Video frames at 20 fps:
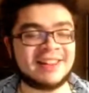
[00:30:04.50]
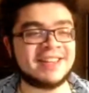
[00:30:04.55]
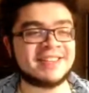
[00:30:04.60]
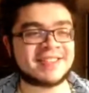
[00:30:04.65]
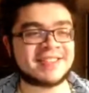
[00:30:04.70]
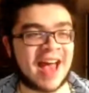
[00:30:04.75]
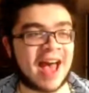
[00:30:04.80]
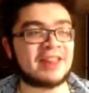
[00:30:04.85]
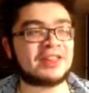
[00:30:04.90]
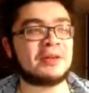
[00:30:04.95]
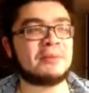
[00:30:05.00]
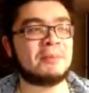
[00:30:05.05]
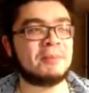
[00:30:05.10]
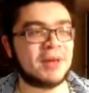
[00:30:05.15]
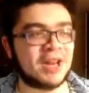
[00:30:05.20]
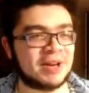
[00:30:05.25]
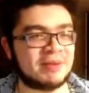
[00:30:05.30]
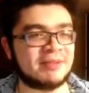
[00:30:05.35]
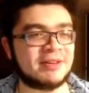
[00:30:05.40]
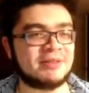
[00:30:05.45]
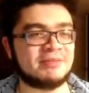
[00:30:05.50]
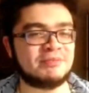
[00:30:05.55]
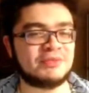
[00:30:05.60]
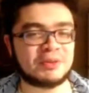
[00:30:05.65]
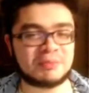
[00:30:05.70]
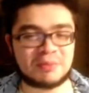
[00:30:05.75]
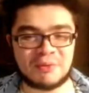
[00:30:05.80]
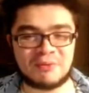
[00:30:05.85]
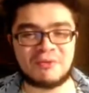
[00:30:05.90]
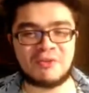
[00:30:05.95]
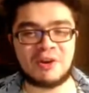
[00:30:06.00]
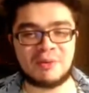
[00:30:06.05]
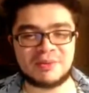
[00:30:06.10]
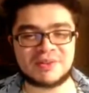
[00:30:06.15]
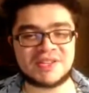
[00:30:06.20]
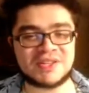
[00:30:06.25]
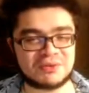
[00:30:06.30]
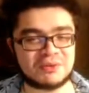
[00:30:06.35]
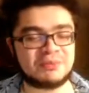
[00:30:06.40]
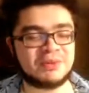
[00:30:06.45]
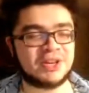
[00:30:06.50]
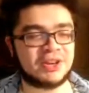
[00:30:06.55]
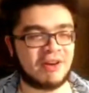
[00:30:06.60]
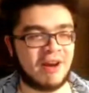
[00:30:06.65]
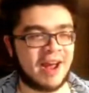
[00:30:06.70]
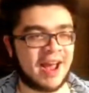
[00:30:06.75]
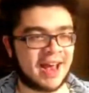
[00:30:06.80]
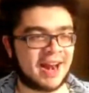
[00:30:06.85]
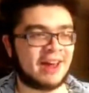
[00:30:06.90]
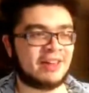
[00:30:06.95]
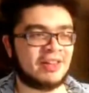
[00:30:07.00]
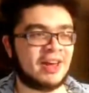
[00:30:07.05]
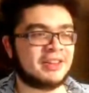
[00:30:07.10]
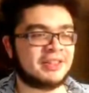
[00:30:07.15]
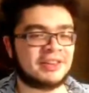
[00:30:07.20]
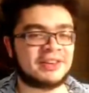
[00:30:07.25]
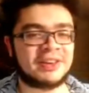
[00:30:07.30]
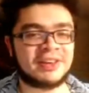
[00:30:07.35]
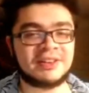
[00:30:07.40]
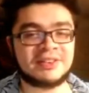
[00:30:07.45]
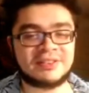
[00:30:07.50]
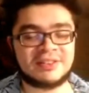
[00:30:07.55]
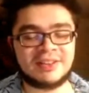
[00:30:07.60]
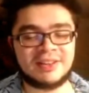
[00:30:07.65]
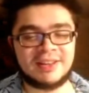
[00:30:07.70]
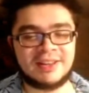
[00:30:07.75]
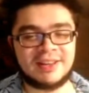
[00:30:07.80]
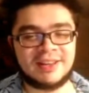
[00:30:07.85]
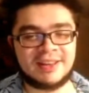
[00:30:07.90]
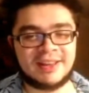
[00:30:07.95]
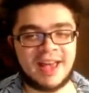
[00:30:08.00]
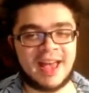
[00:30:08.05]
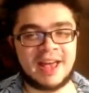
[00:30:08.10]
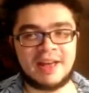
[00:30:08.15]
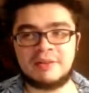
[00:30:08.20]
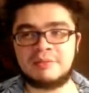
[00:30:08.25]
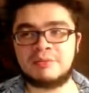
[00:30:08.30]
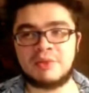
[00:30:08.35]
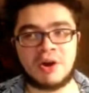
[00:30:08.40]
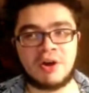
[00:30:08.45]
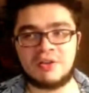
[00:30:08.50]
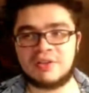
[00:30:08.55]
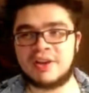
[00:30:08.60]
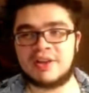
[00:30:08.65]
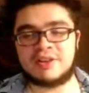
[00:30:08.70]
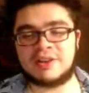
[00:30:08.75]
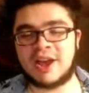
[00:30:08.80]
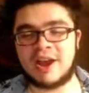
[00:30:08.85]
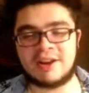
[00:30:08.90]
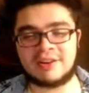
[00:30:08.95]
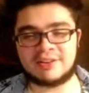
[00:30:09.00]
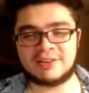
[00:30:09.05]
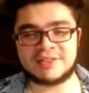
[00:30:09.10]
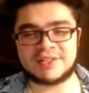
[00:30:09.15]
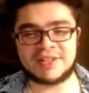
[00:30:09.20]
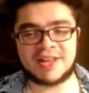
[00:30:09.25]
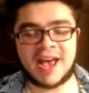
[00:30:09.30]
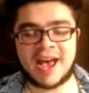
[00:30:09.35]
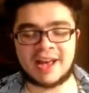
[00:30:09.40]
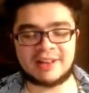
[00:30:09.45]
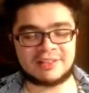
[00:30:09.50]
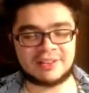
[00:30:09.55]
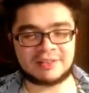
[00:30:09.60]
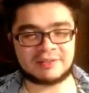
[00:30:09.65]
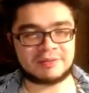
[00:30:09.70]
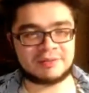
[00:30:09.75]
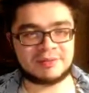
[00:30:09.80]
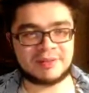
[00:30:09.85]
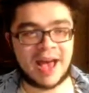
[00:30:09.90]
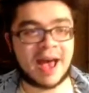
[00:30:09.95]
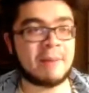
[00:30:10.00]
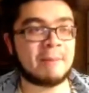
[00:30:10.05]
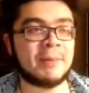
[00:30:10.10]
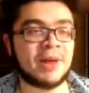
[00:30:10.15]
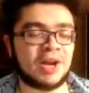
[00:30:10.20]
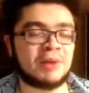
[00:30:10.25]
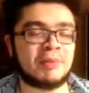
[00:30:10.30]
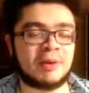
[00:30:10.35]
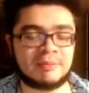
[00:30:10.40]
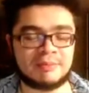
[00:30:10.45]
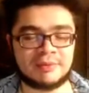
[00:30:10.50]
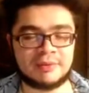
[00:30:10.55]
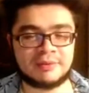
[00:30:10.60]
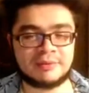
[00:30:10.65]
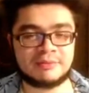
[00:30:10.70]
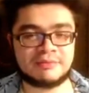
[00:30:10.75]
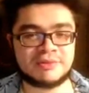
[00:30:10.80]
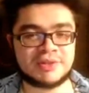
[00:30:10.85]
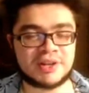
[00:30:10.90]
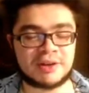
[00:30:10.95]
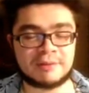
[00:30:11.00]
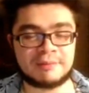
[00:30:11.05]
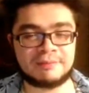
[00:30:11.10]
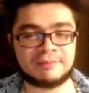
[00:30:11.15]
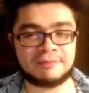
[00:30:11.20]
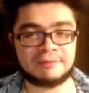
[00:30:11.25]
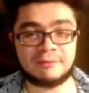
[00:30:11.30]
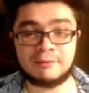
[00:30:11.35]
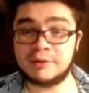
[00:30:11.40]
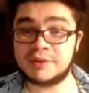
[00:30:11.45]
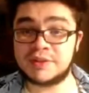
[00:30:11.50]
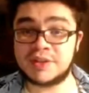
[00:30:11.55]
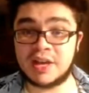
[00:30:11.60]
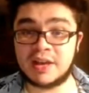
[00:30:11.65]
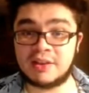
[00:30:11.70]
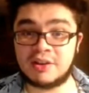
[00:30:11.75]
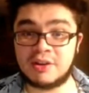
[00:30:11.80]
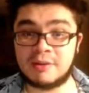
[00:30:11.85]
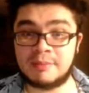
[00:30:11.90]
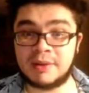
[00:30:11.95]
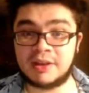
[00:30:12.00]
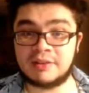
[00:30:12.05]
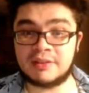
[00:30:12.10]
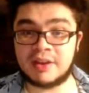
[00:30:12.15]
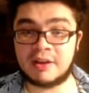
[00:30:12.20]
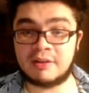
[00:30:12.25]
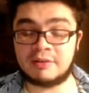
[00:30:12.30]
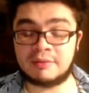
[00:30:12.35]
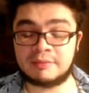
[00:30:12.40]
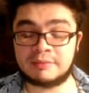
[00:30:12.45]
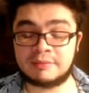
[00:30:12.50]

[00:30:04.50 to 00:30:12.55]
least at the minimum, the performances will be great and I'll like the kids and all the other characters and the acting at minimum. So we'll see how that all pans out.